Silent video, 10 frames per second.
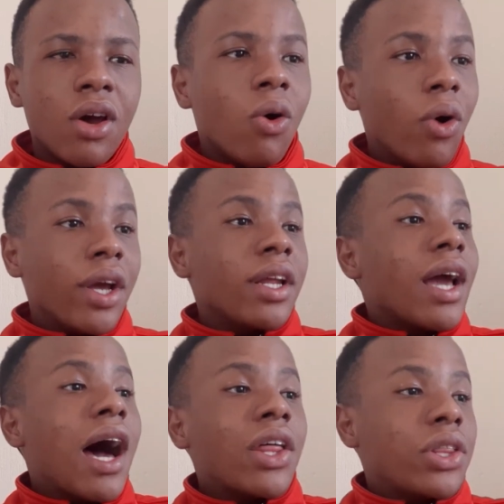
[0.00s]
or any
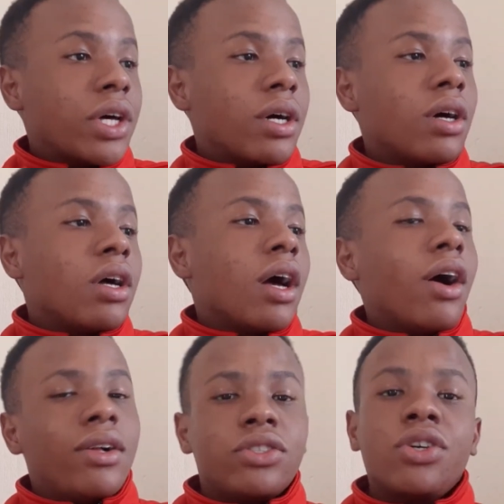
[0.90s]
other
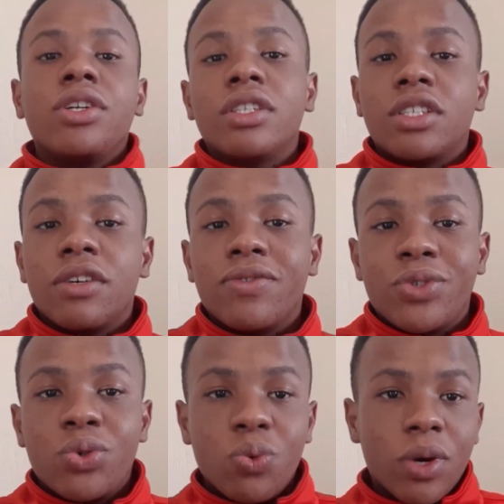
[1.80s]
alternatives
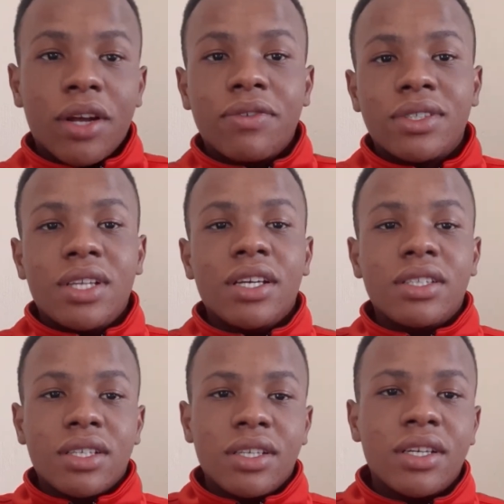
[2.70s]
to what I've
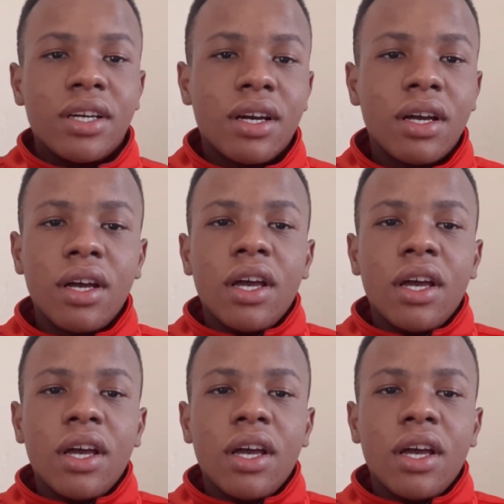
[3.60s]
stated here,